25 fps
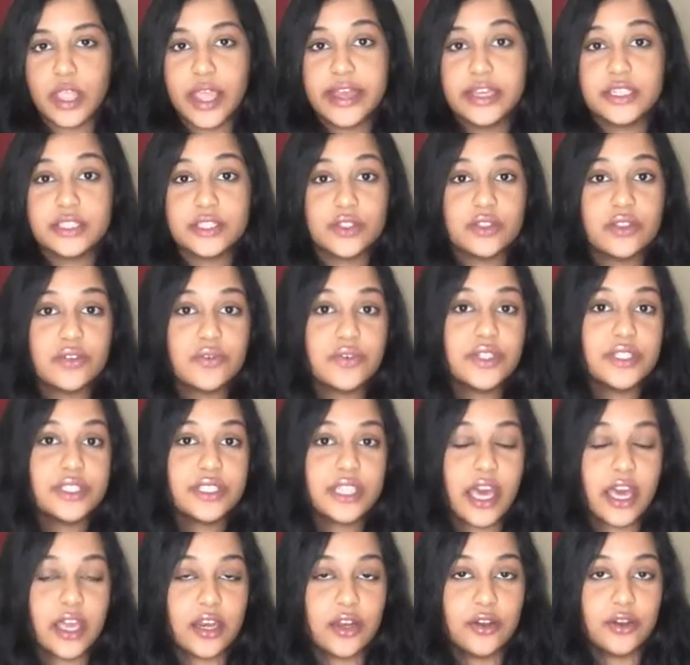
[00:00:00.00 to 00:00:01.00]
So the first
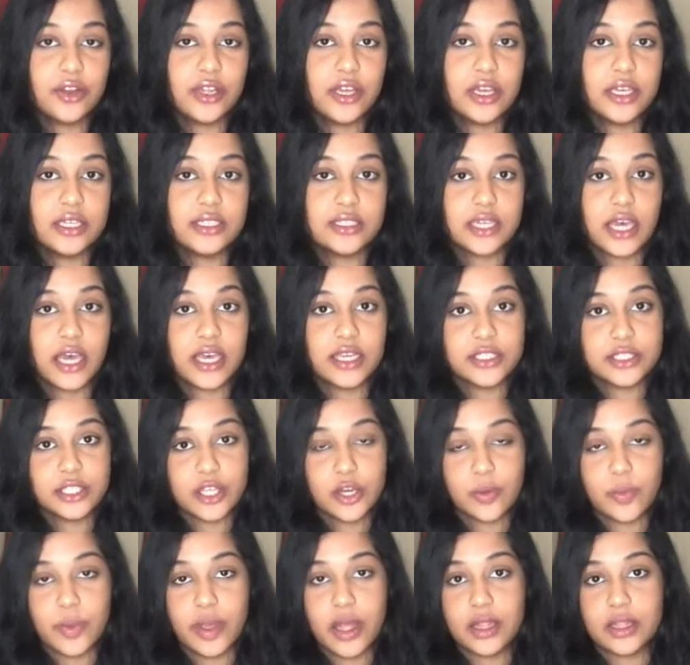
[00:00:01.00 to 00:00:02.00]
category is the
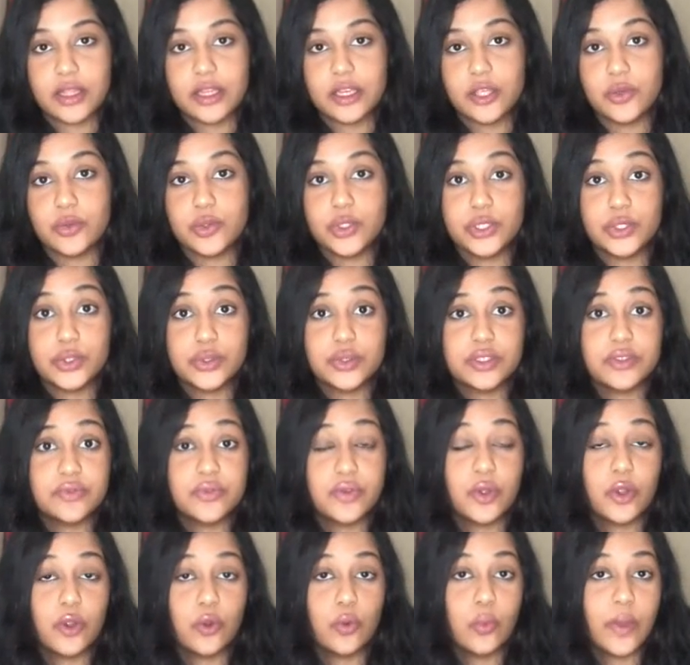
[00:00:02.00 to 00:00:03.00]
eyeshadow palette you would use if
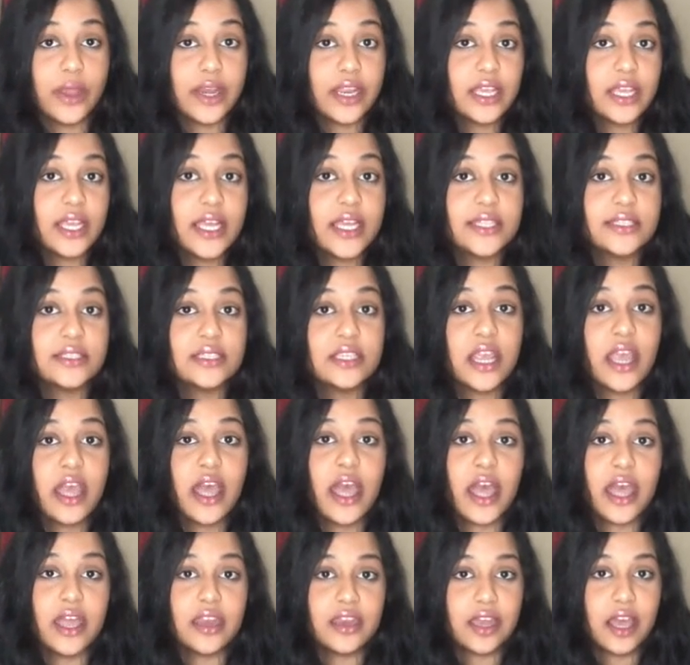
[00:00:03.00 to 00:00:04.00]
you're a wedding guest,
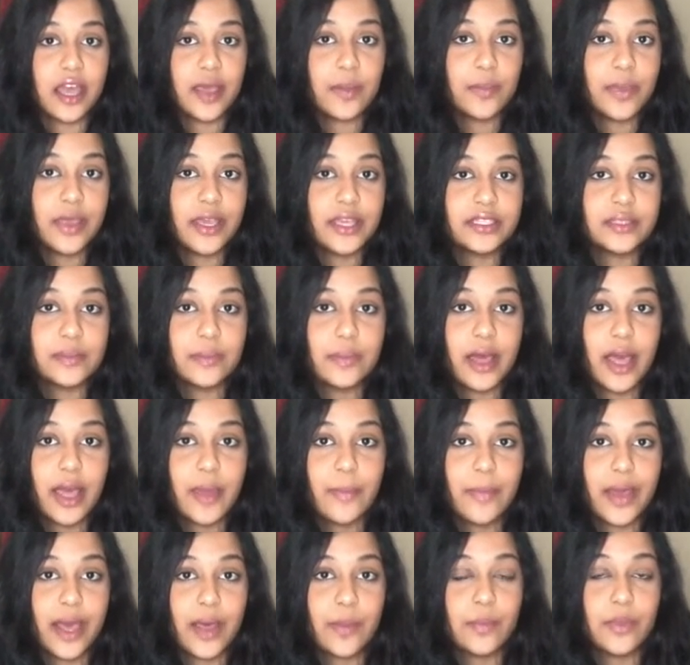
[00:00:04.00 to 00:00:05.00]
and I picked
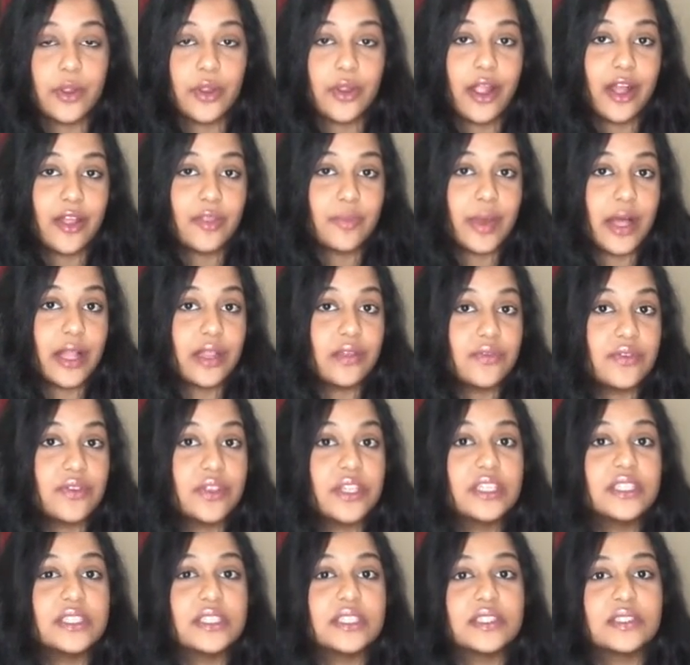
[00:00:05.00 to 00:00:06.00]
my Pat McGrath palette for
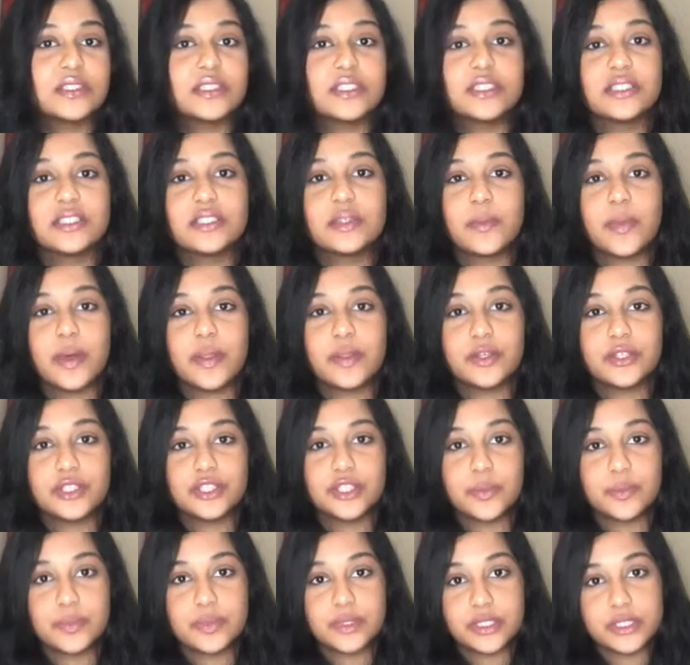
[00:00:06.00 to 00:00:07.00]
this. This is the
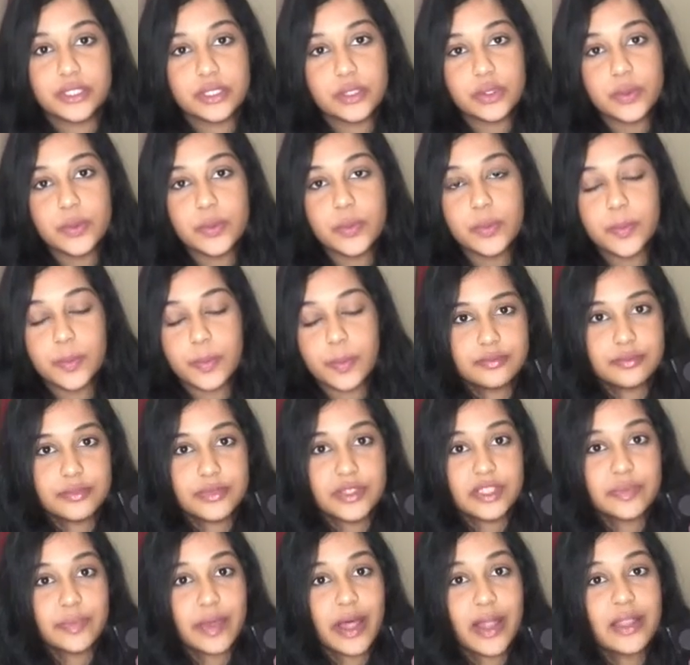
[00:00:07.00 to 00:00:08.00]
Mothership 2.
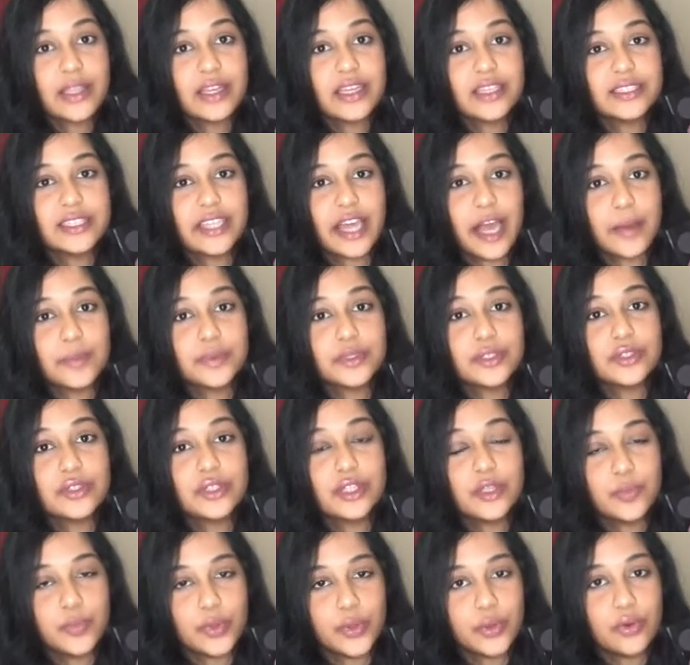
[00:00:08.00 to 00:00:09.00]
This palette is
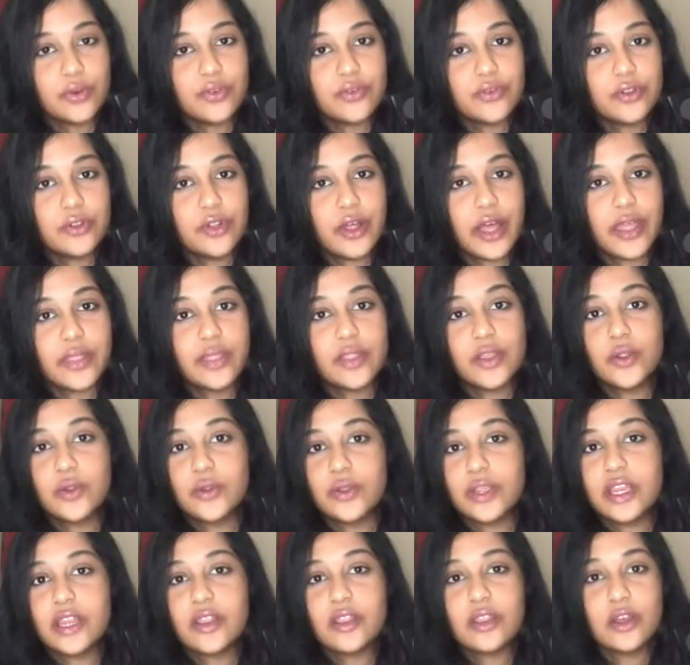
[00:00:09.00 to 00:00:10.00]
absolutely beautiful, and the
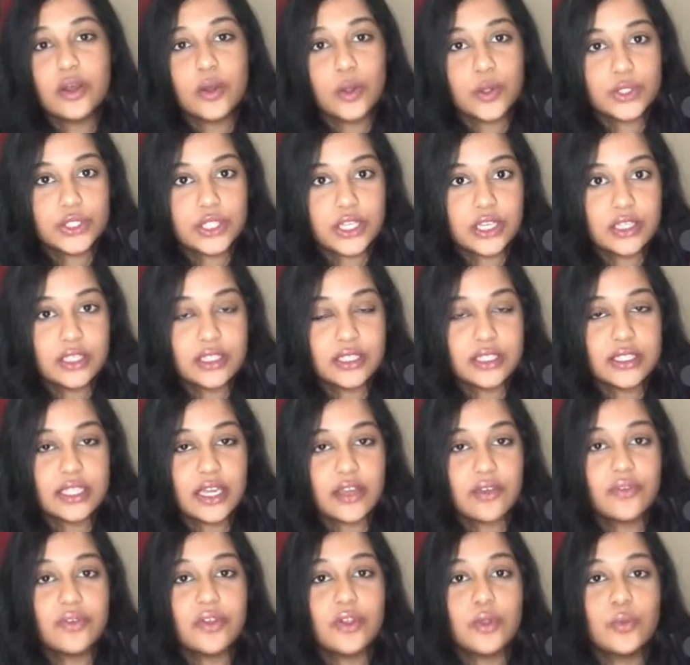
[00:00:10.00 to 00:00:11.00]
green and the gold shade in this
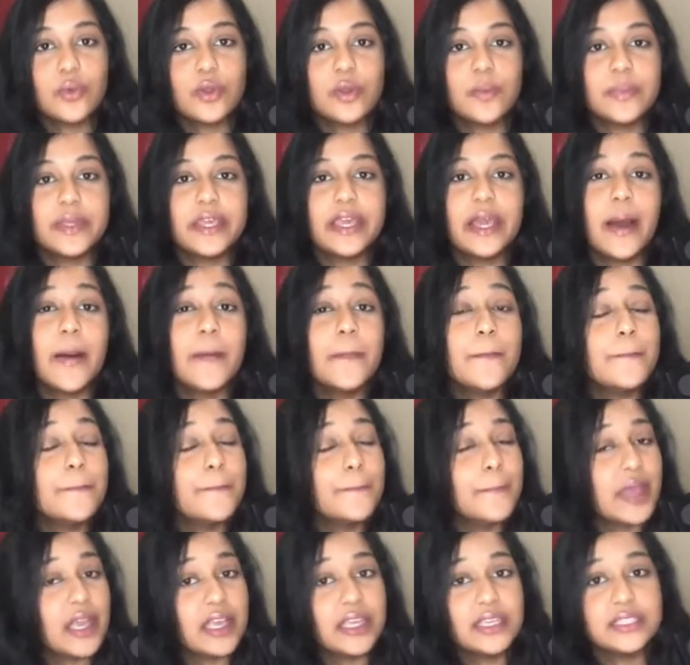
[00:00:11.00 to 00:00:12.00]
I feel would be
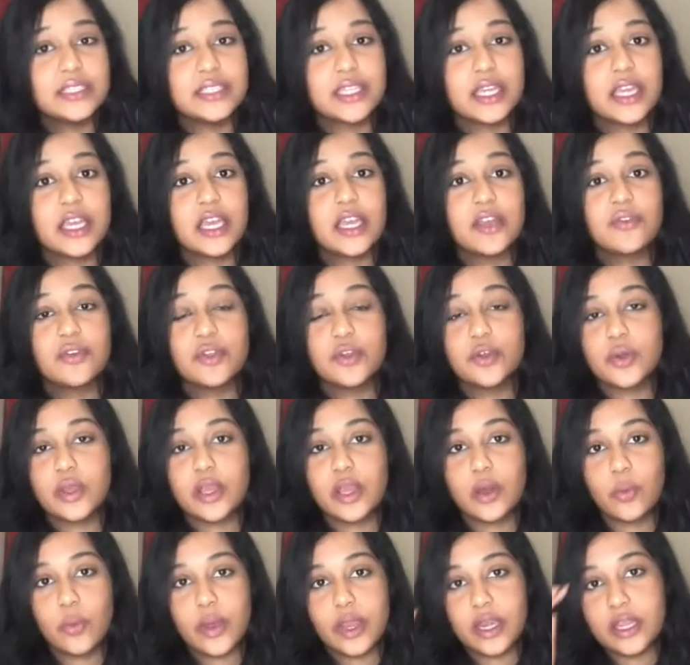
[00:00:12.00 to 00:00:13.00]
amazing if you're
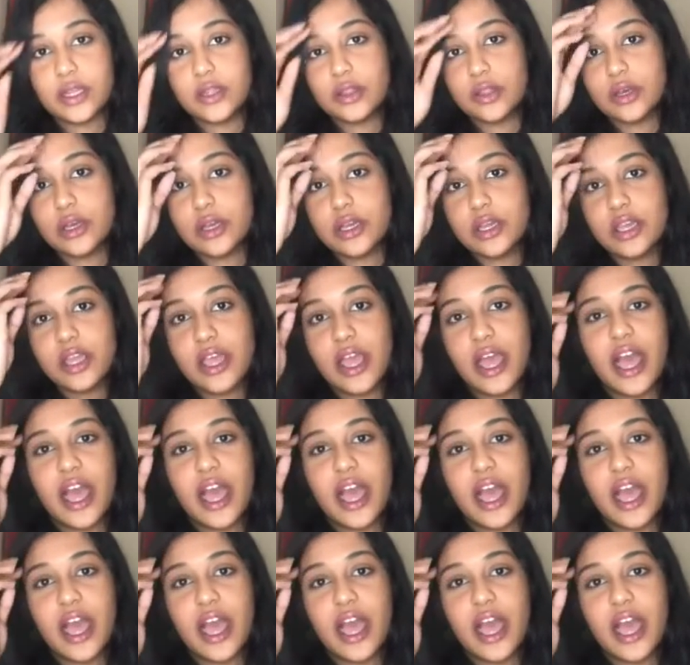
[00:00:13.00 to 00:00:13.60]
doing a wedding look.